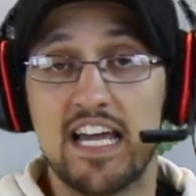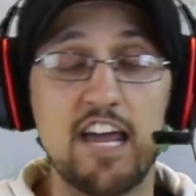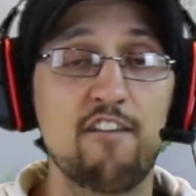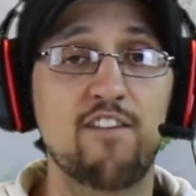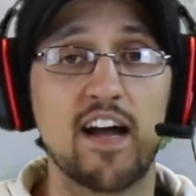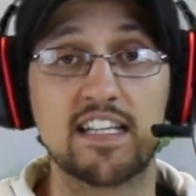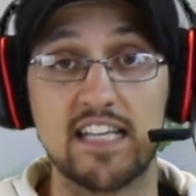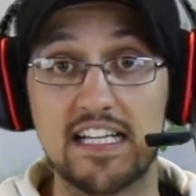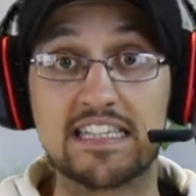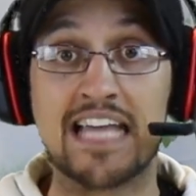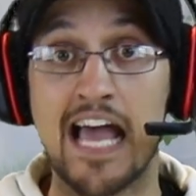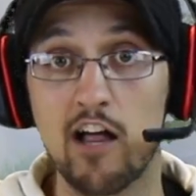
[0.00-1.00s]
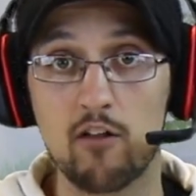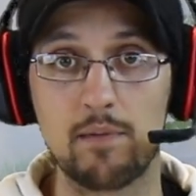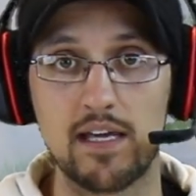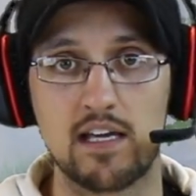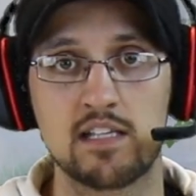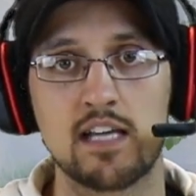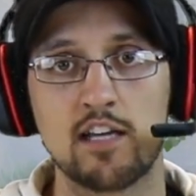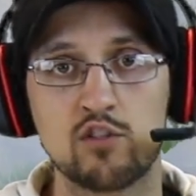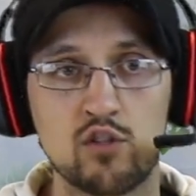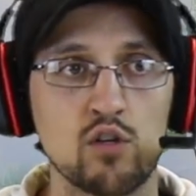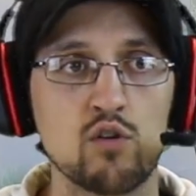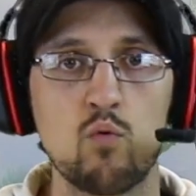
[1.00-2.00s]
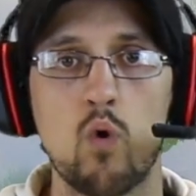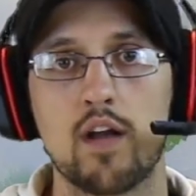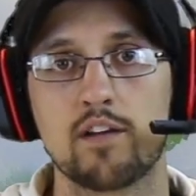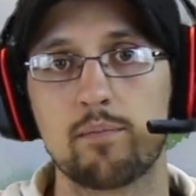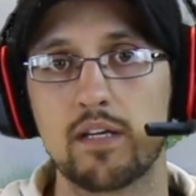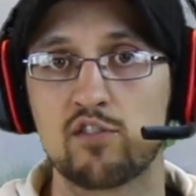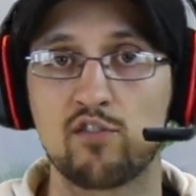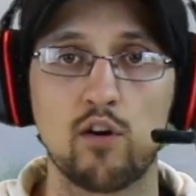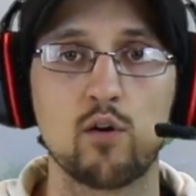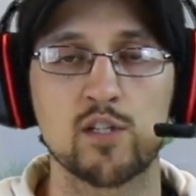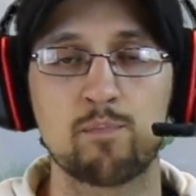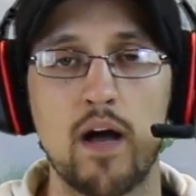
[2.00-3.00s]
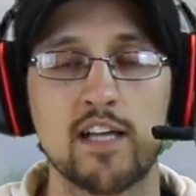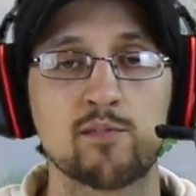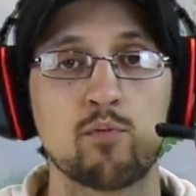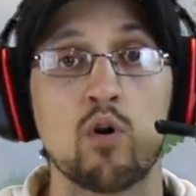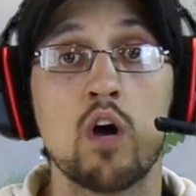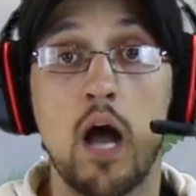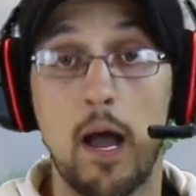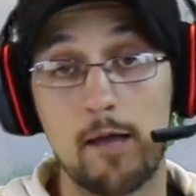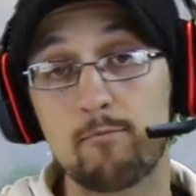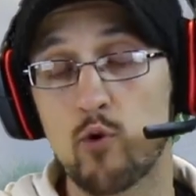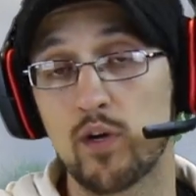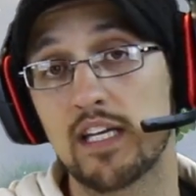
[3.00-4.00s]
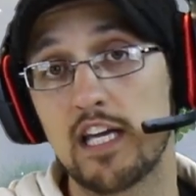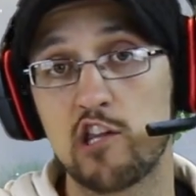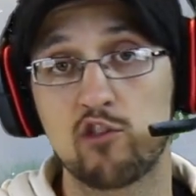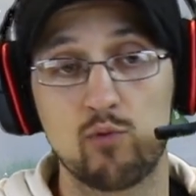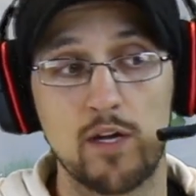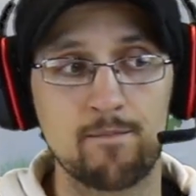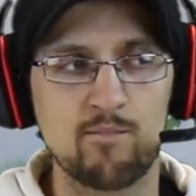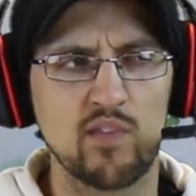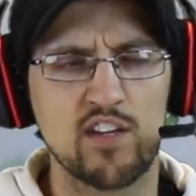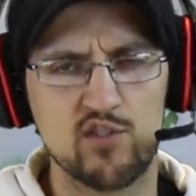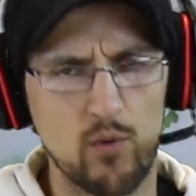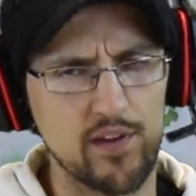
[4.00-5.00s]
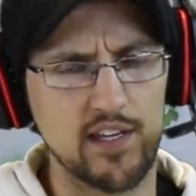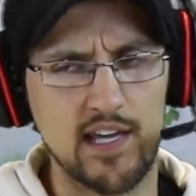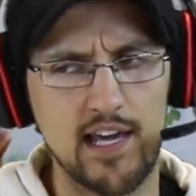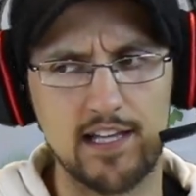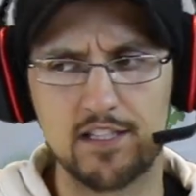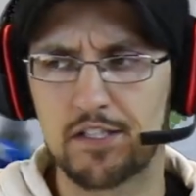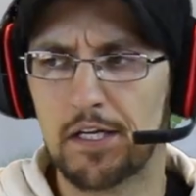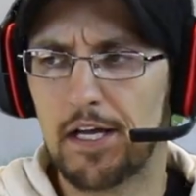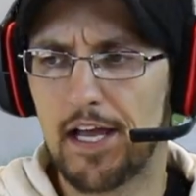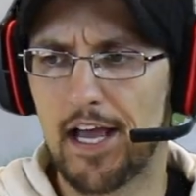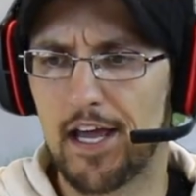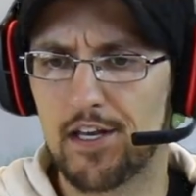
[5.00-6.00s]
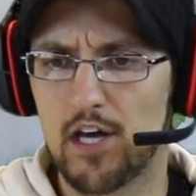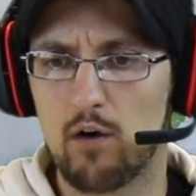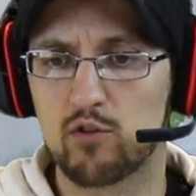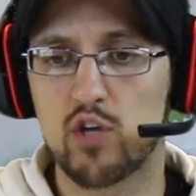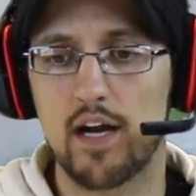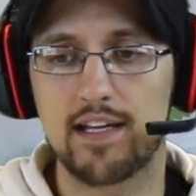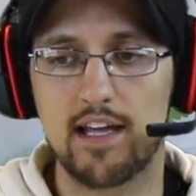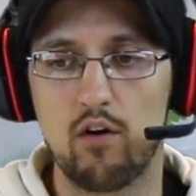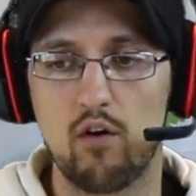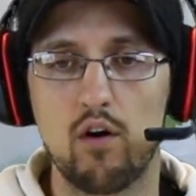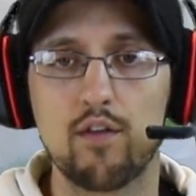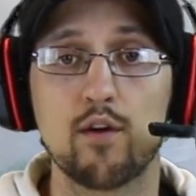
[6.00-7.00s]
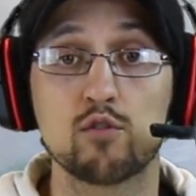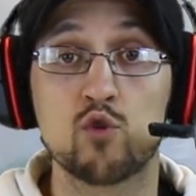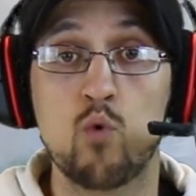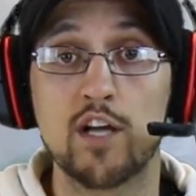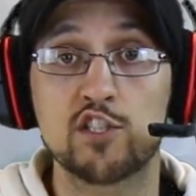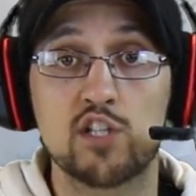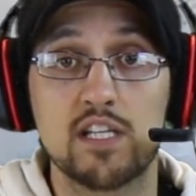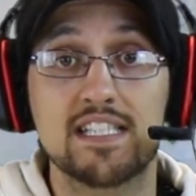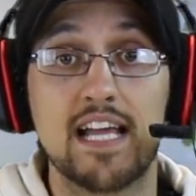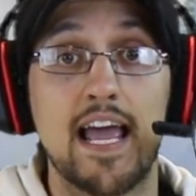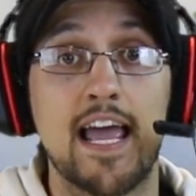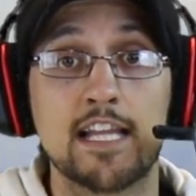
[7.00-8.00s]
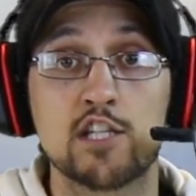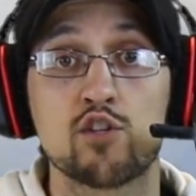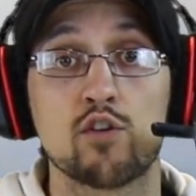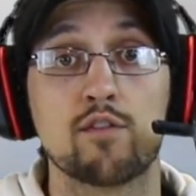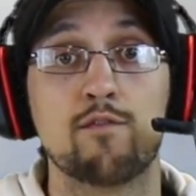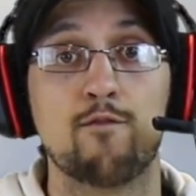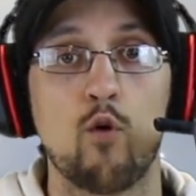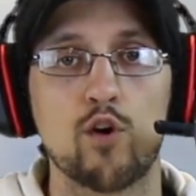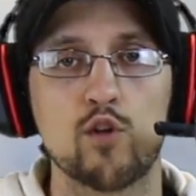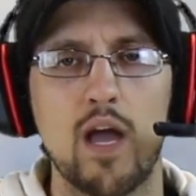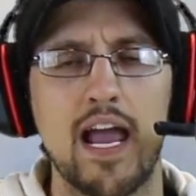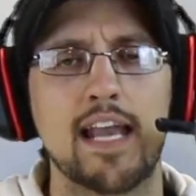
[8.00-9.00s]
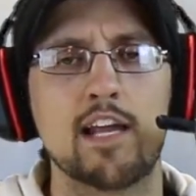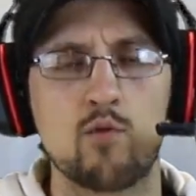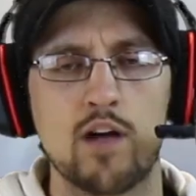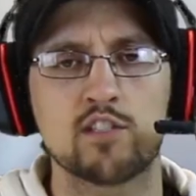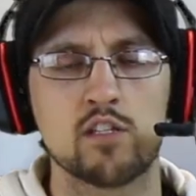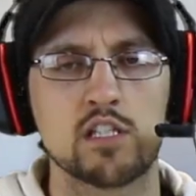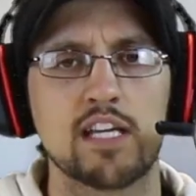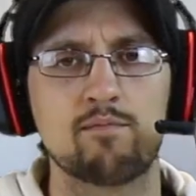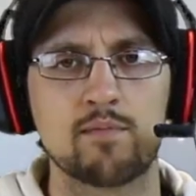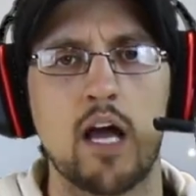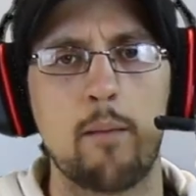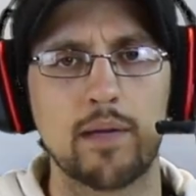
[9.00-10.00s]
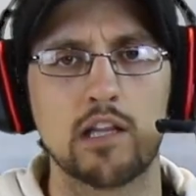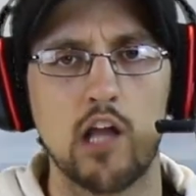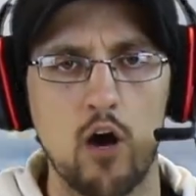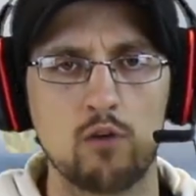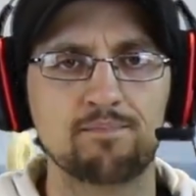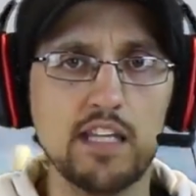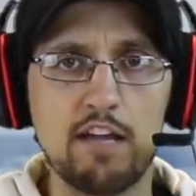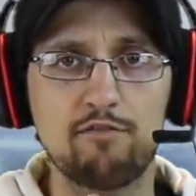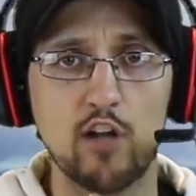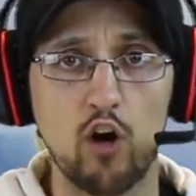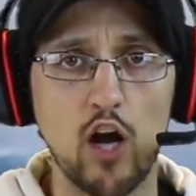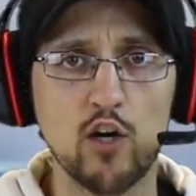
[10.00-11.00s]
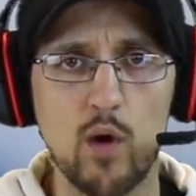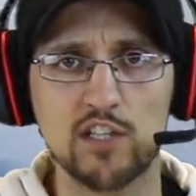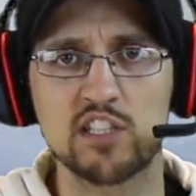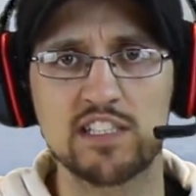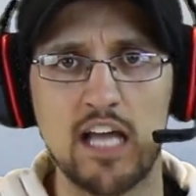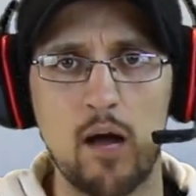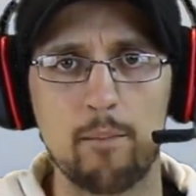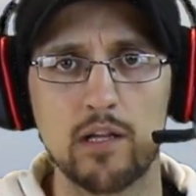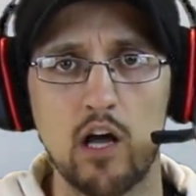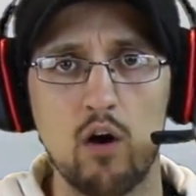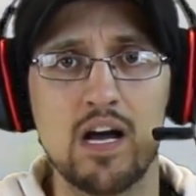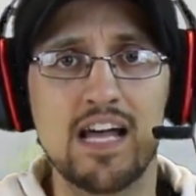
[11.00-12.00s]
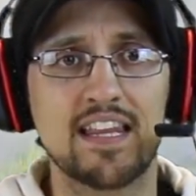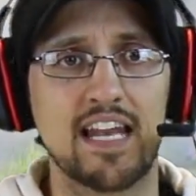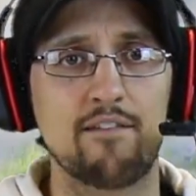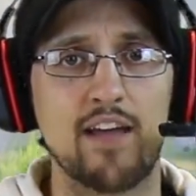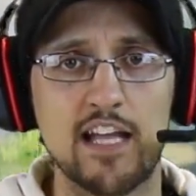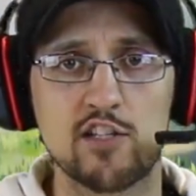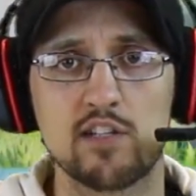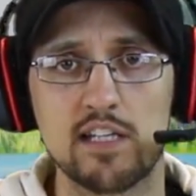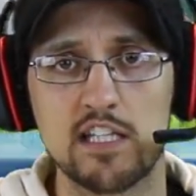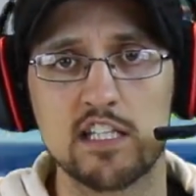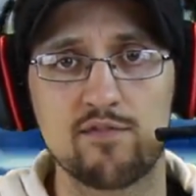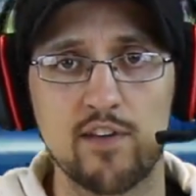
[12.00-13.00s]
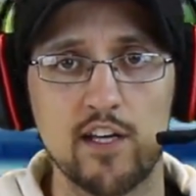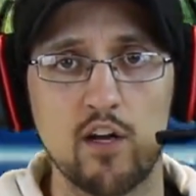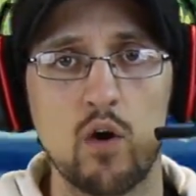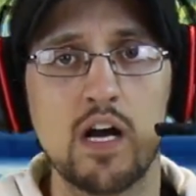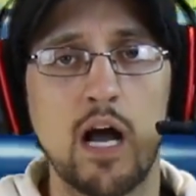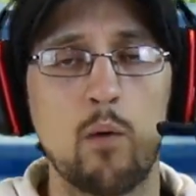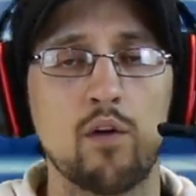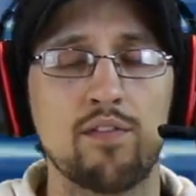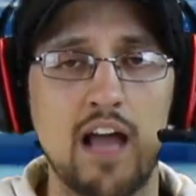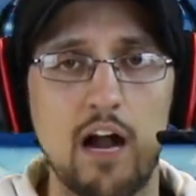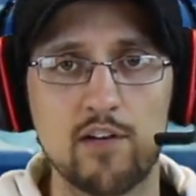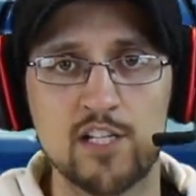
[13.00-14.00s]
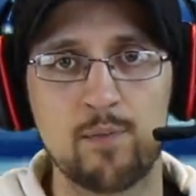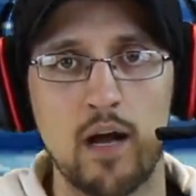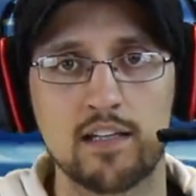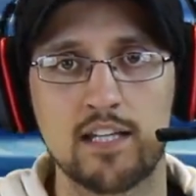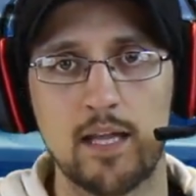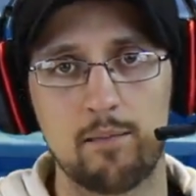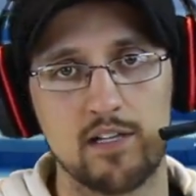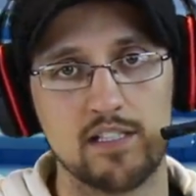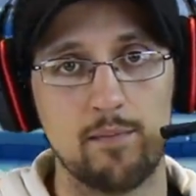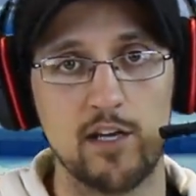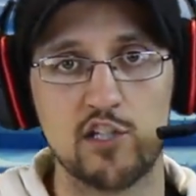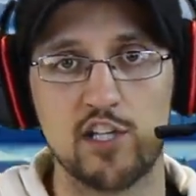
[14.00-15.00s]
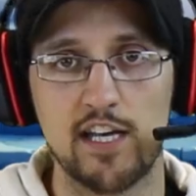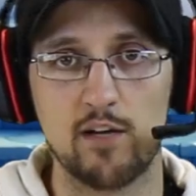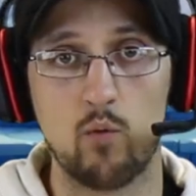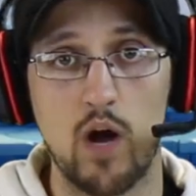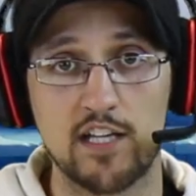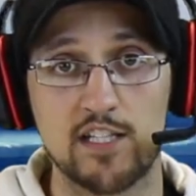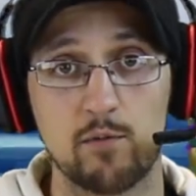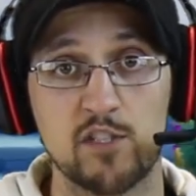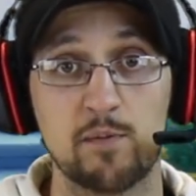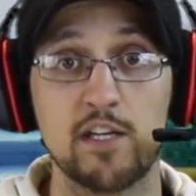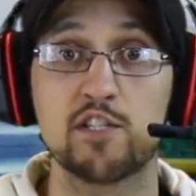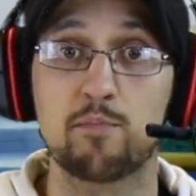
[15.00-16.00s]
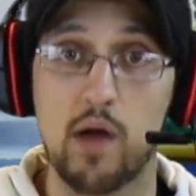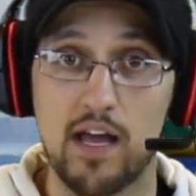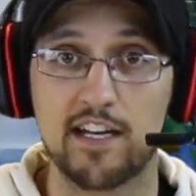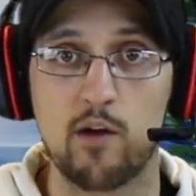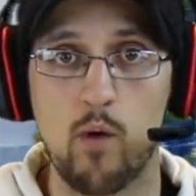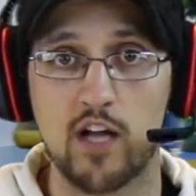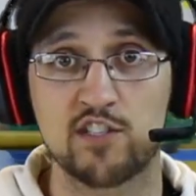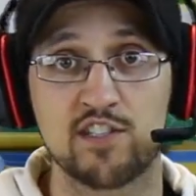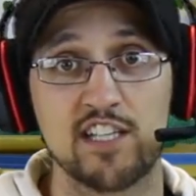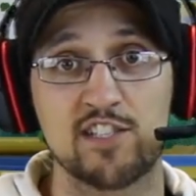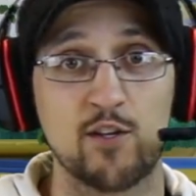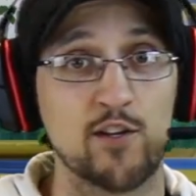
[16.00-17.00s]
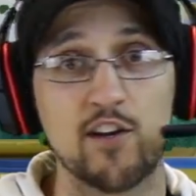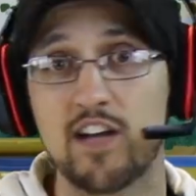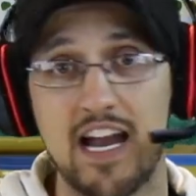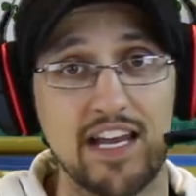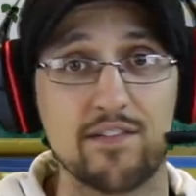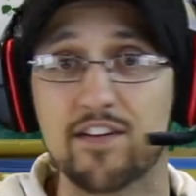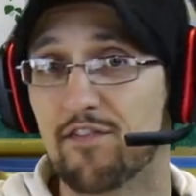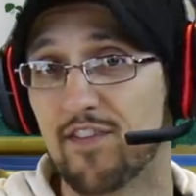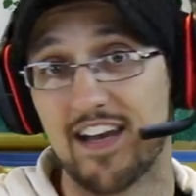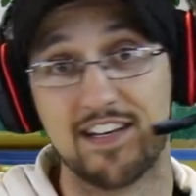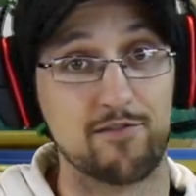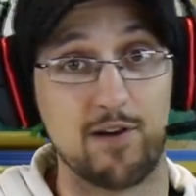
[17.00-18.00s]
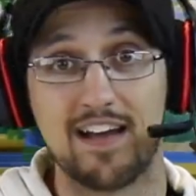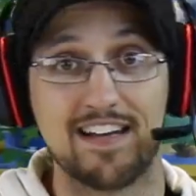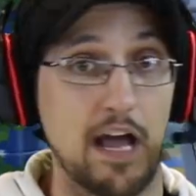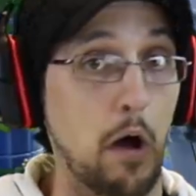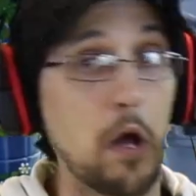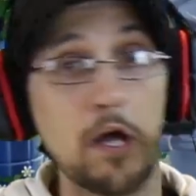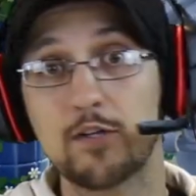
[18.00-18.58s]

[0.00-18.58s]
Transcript: If I did, tell me, because I do want to be as thorough as possible. I am going to E3, so are the kids, and we'll try to get all those questions answered for you. Any questions, leave them down below. If there are questions down below that I've answered in this video, I will not respond to them because it means you didn't watch it, which means you probably didn't watch this, so you're not even offended right now.